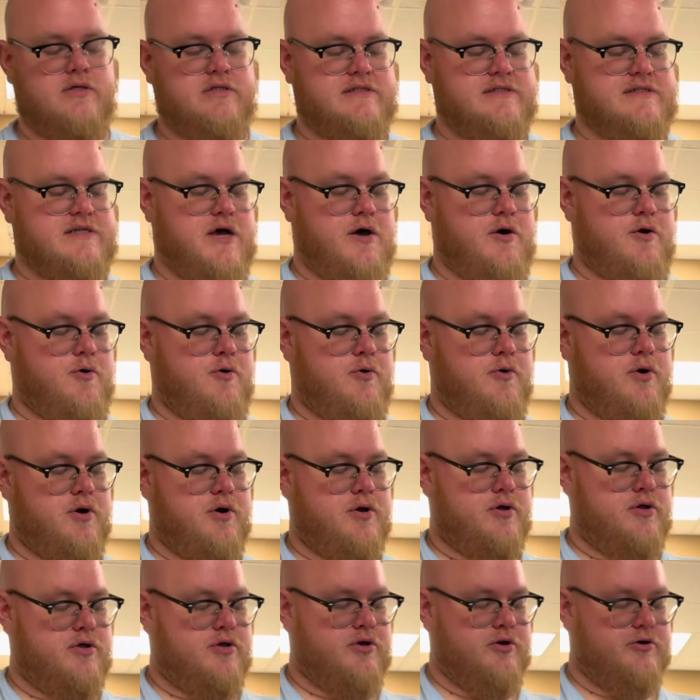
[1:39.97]
So
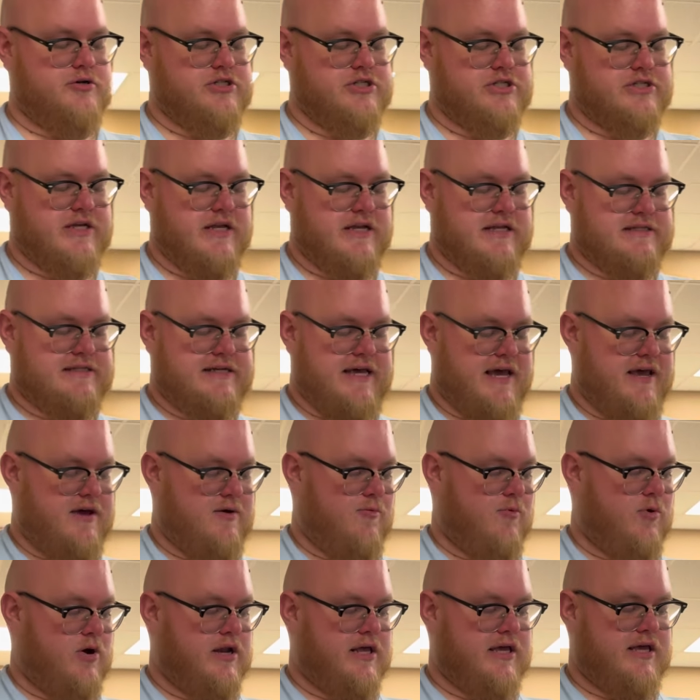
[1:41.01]
you're just going to take
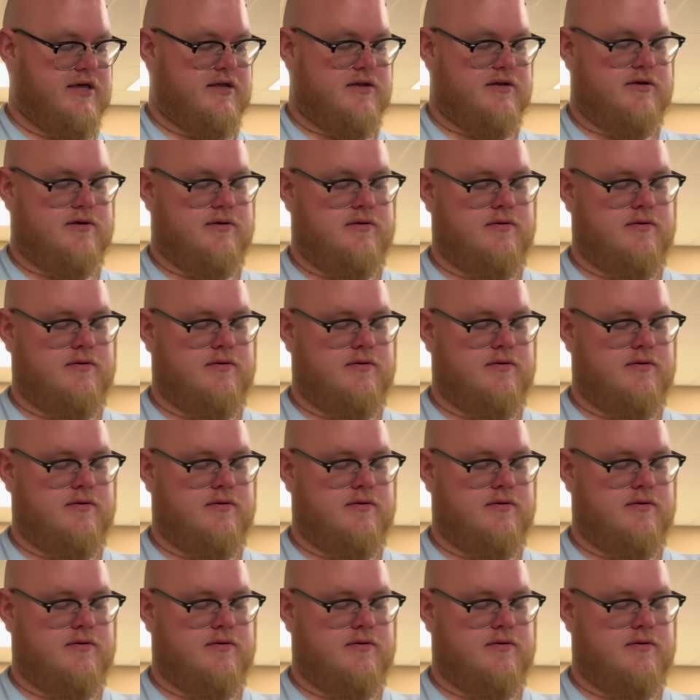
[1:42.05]
one end